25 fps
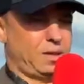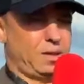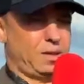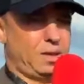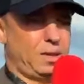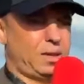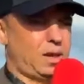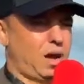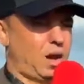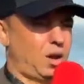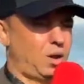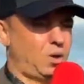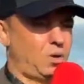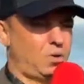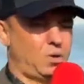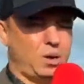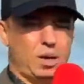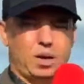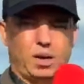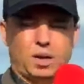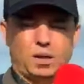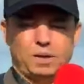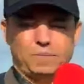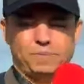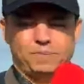you know,
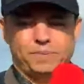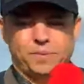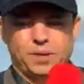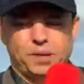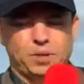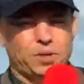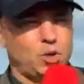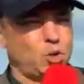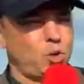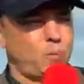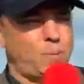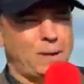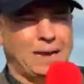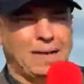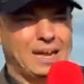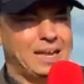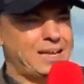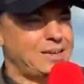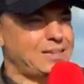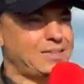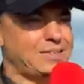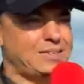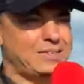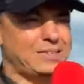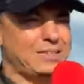new
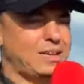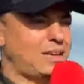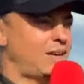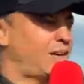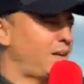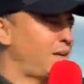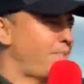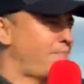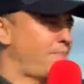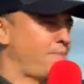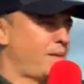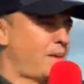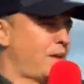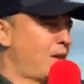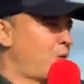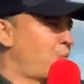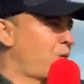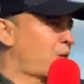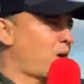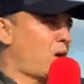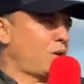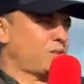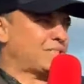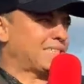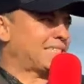players. We
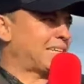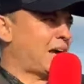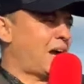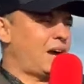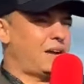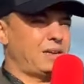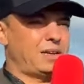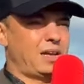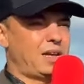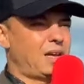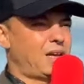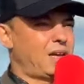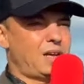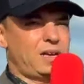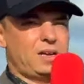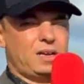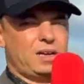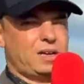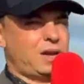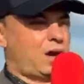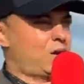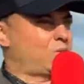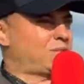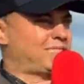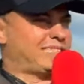can't just go and,
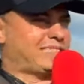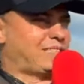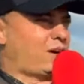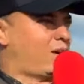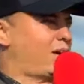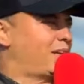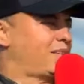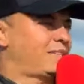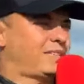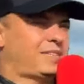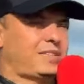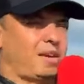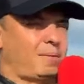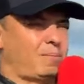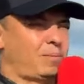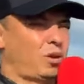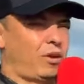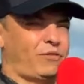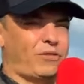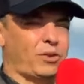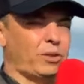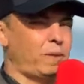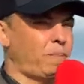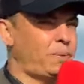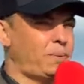you know, sign somebody
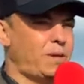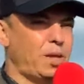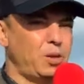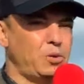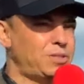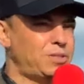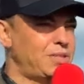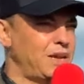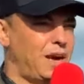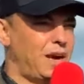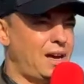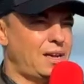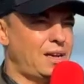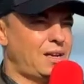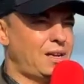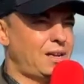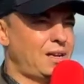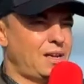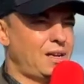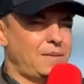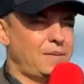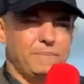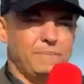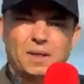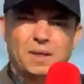off a computer.
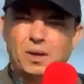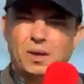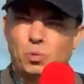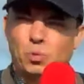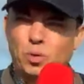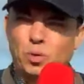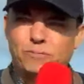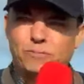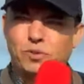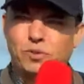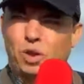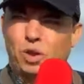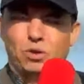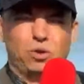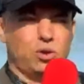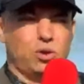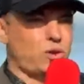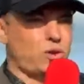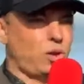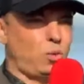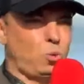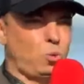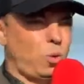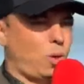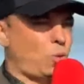We've got to
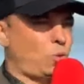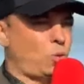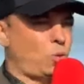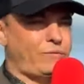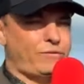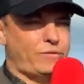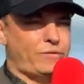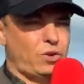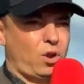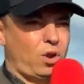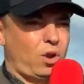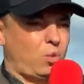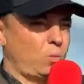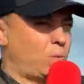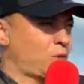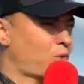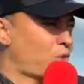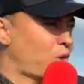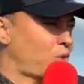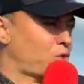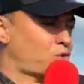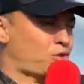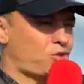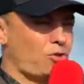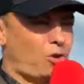look at what we've got. We've
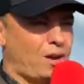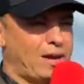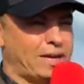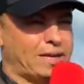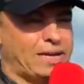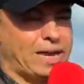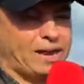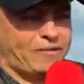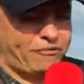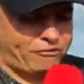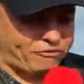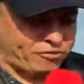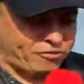got to try and get